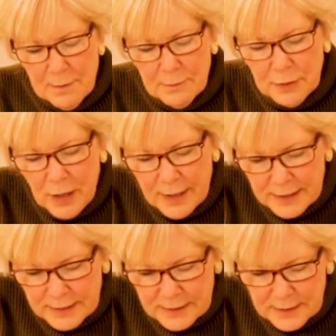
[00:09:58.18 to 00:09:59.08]
blot
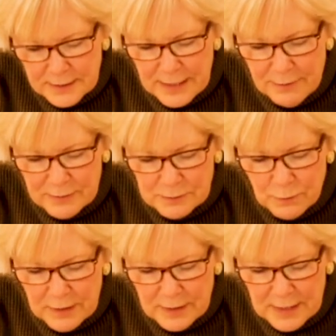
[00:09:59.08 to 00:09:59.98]
it. That was
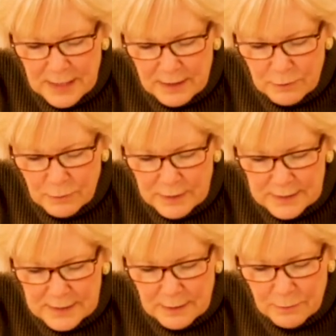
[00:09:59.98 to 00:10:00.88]
one of the other
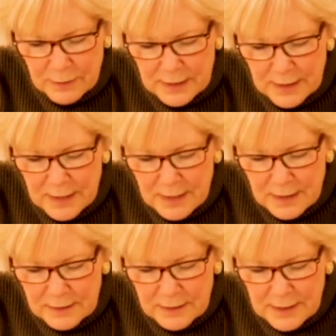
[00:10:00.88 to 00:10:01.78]
ones that we
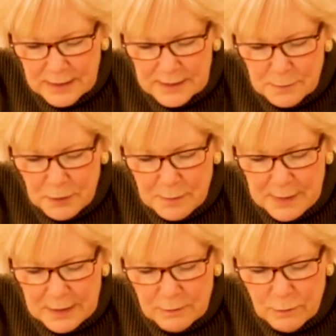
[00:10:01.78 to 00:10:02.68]

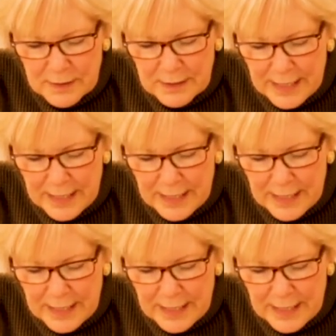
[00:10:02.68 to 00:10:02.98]
experimented with